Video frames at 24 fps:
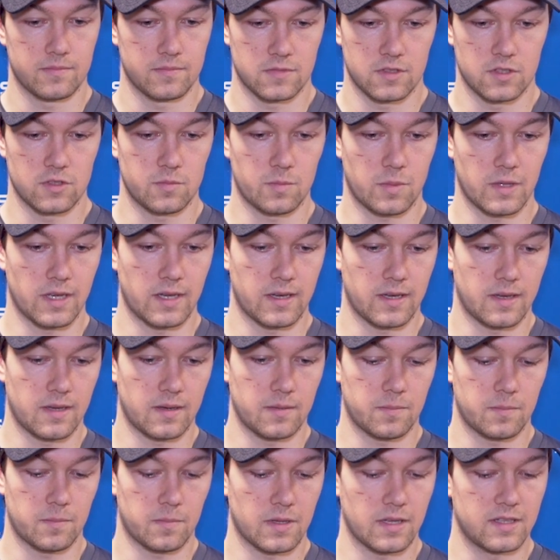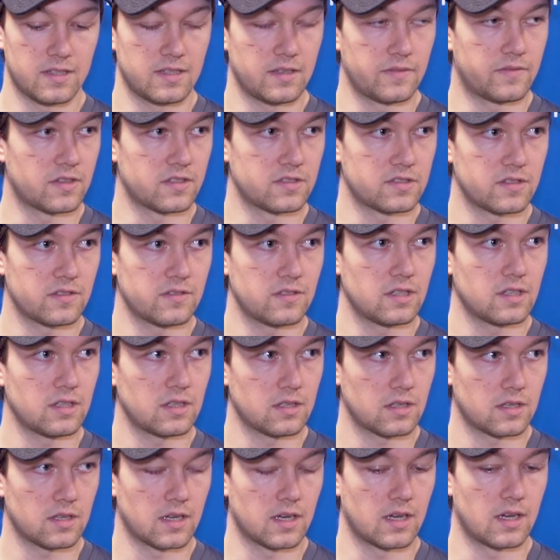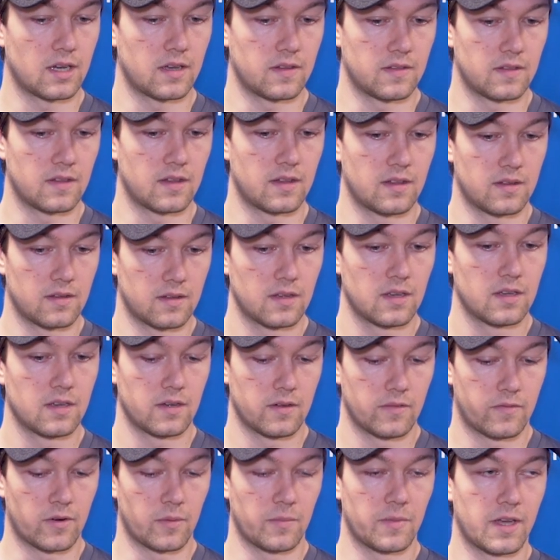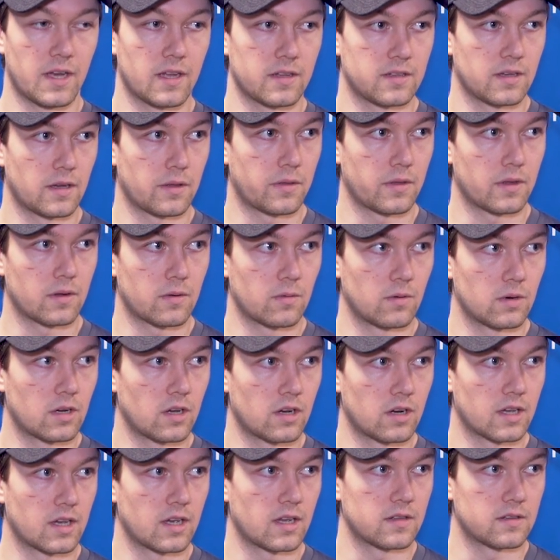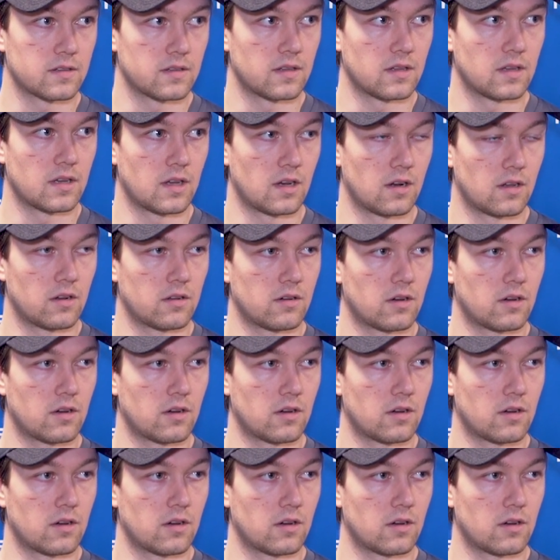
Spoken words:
Just play defensively. And from that, I think we're going to get a lot